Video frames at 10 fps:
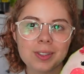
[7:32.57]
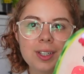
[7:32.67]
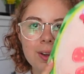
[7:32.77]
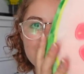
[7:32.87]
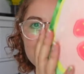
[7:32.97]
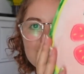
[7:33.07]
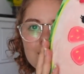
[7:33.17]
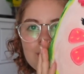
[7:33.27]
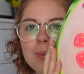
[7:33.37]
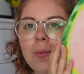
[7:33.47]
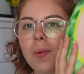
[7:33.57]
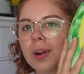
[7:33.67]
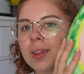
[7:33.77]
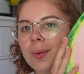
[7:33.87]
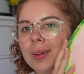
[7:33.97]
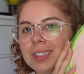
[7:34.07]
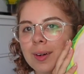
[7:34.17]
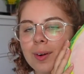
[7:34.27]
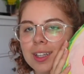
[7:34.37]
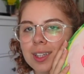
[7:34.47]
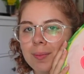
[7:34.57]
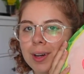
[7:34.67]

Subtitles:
So this was one of the ones I wanted the